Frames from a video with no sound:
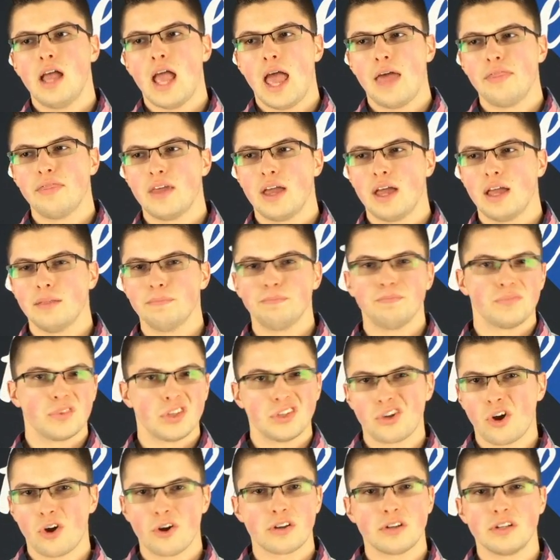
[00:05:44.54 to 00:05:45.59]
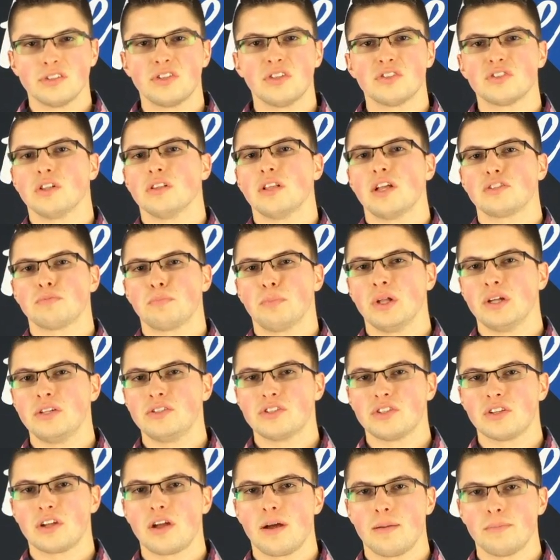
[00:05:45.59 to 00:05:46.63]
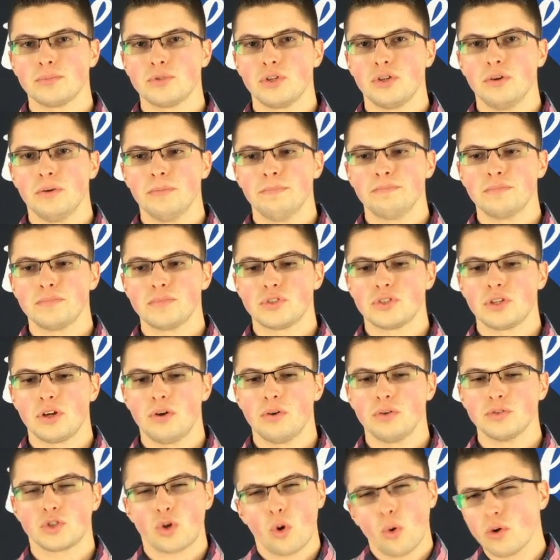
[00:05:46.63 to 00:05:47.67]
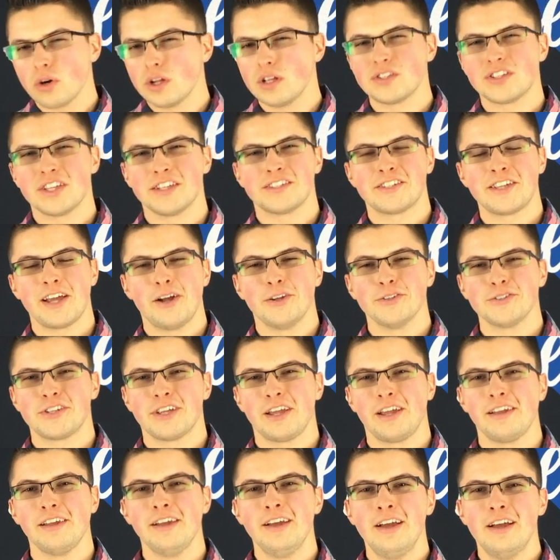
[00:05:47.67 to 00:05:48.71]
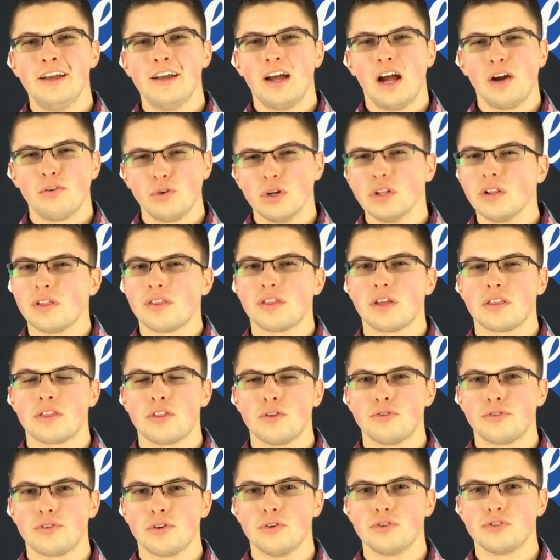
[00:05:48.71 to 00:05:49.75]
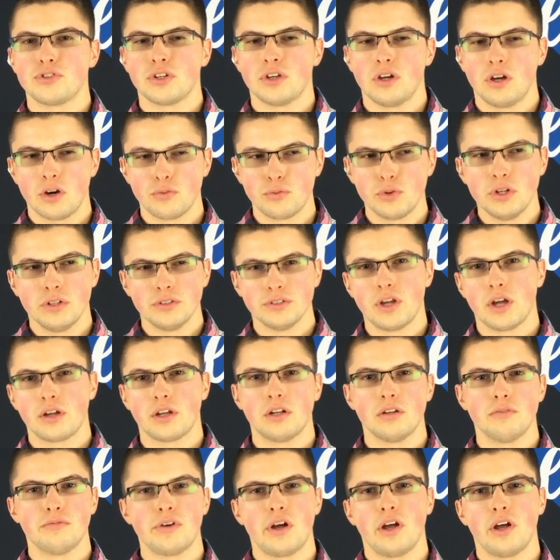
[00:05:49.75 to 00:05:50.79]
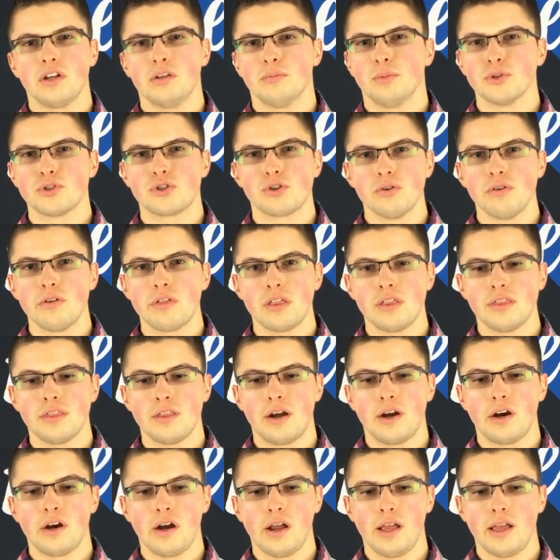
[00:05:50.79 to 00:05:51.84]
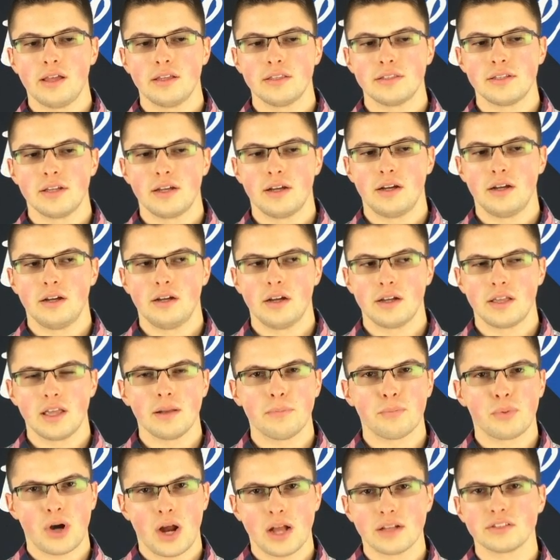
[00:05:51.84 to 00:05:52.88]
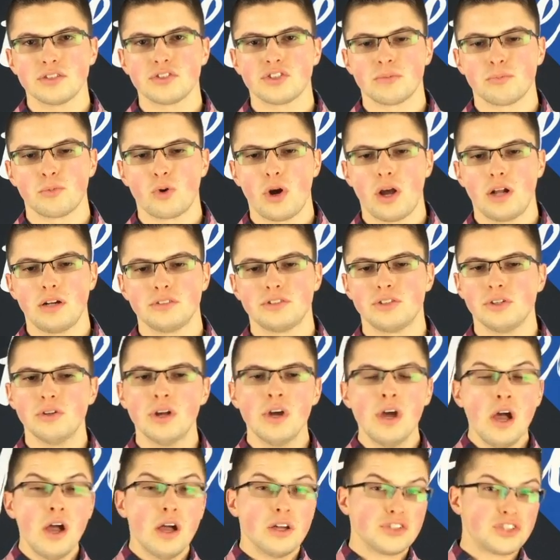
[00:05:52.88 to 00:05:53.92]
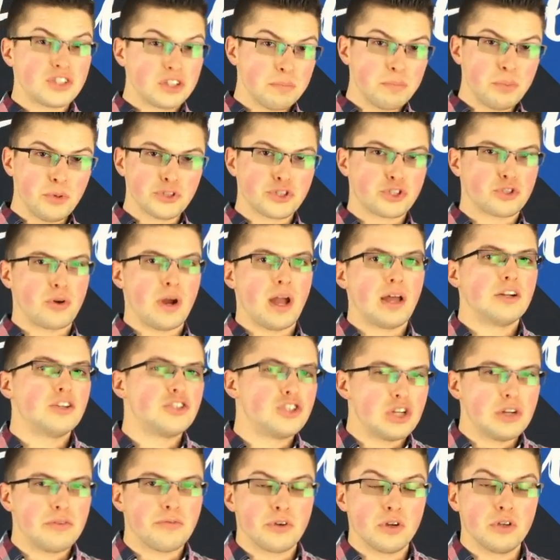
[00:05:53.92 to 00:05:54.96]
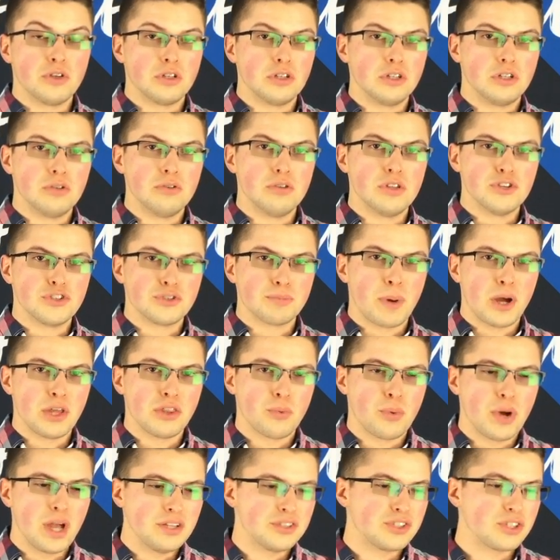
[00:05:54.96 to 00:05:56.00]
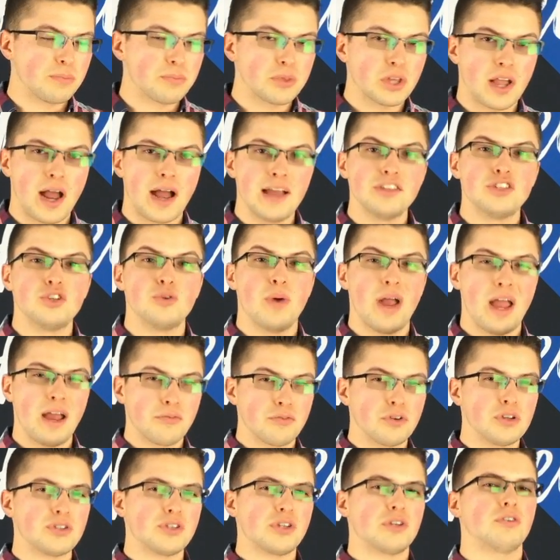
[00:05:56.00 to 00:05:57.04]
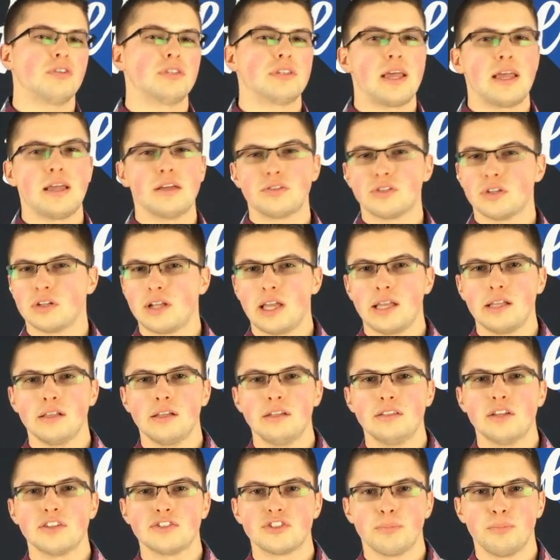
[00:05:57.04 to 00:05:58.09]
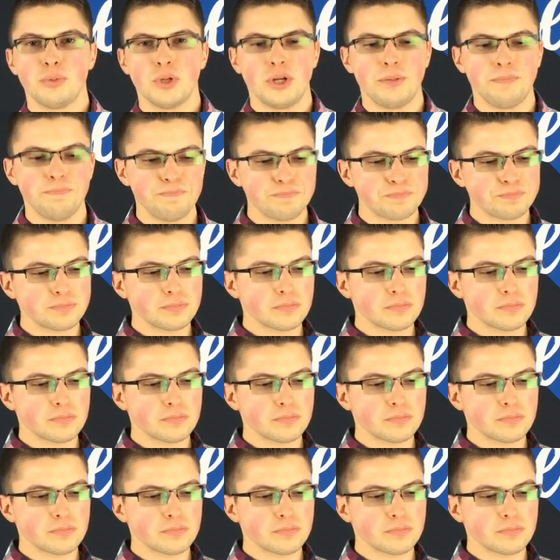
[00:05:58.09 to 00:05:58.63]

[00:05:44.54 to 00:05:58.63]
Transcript: and then the darkness has less place to come to. So as corny as that sounds, I really think that there's a real nugget of valuable truth in there. And again, practice some gratitude. Simple strategy for you to do this, by the way, something I do every single day as a daily discipline,